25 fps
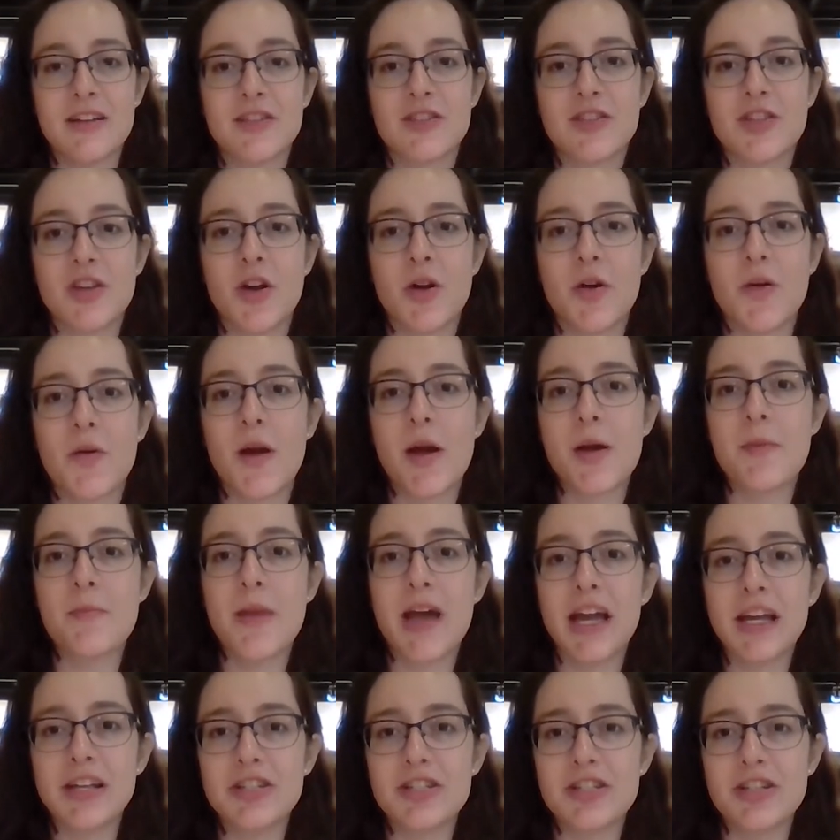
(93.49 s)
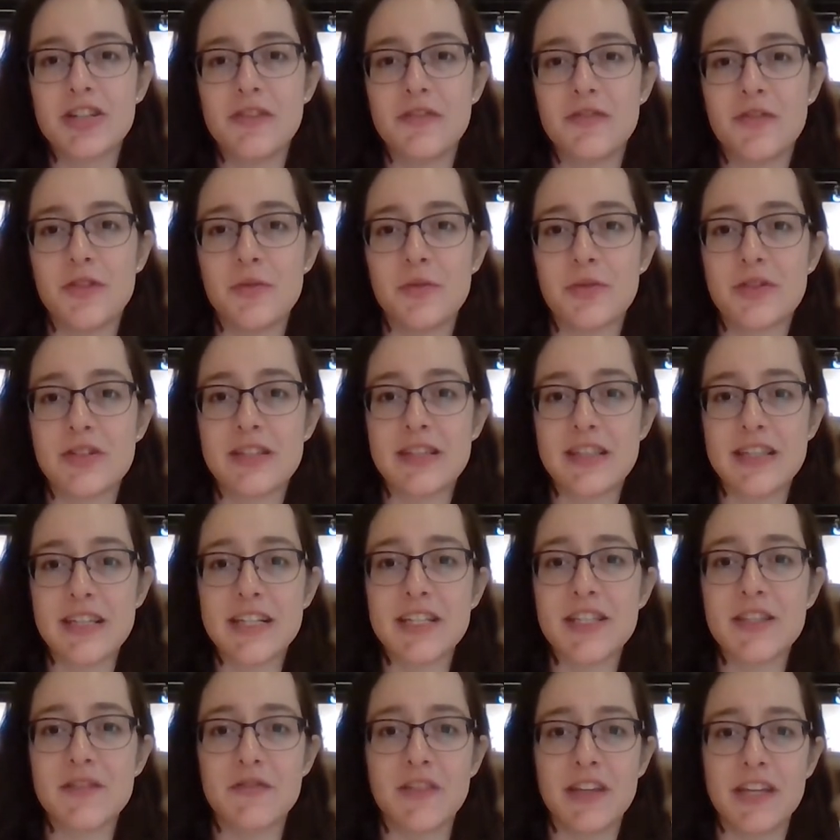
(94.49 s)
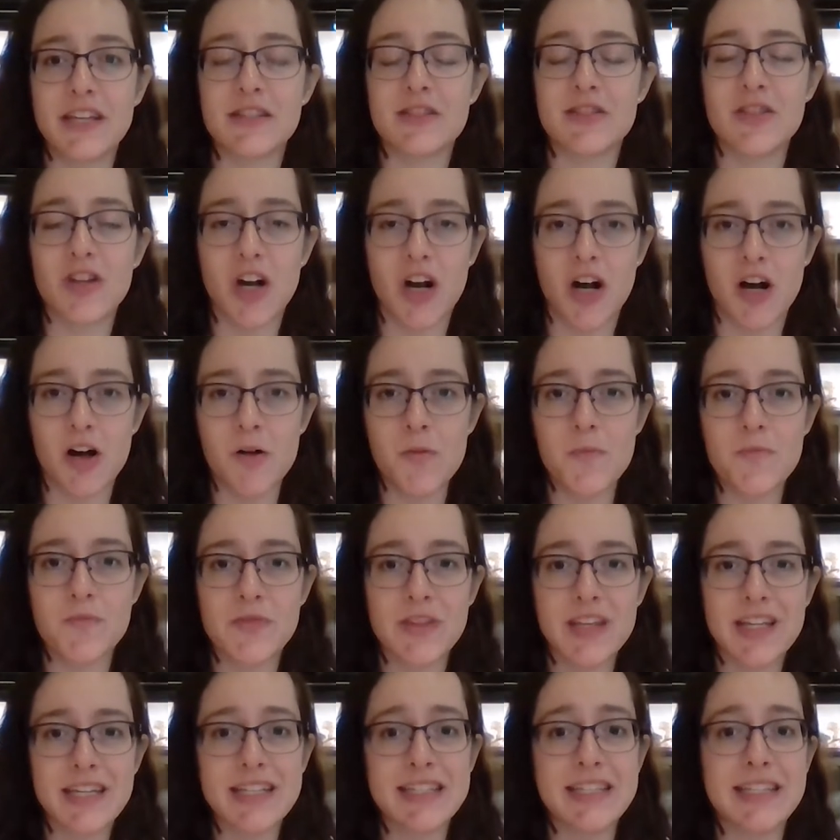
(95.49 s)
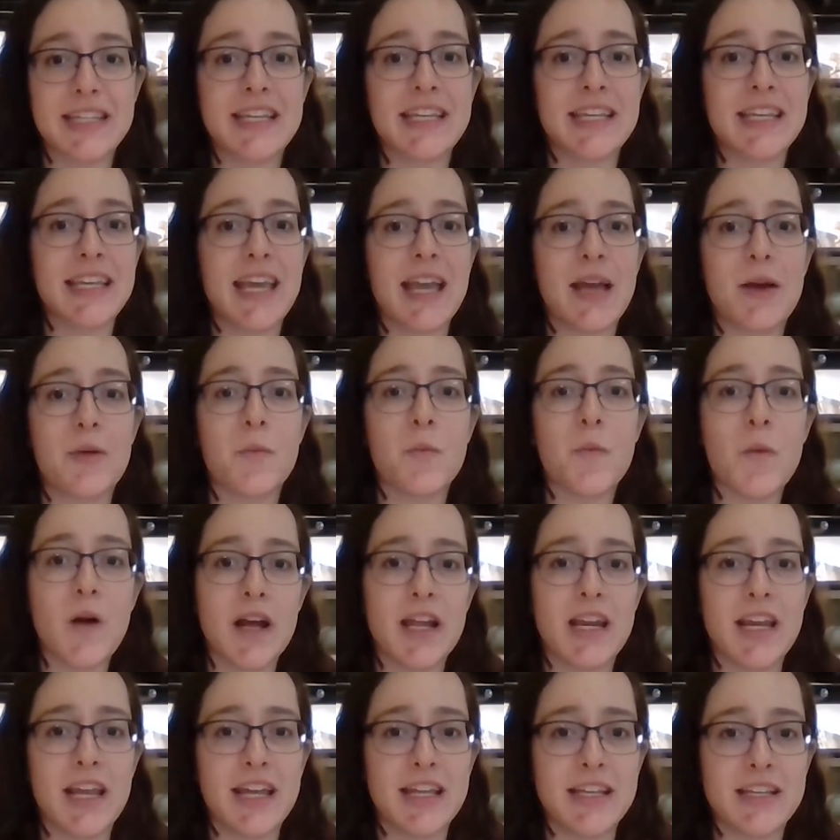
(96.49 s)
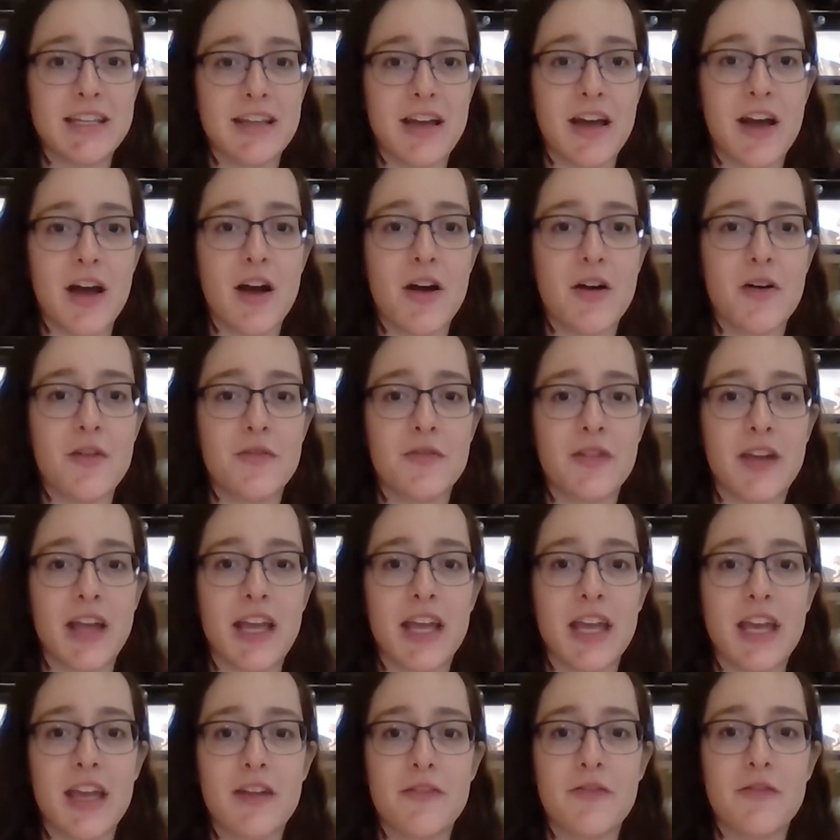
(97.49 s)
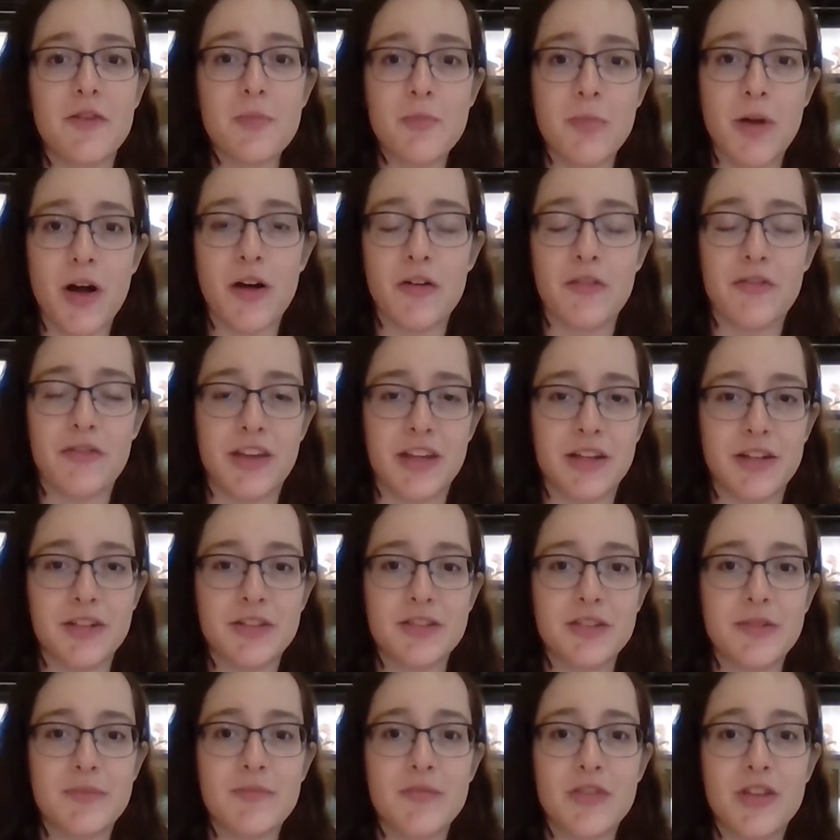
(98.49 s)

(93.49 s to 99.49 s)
So imagine if you were six feet tall, standing at one end of a football field,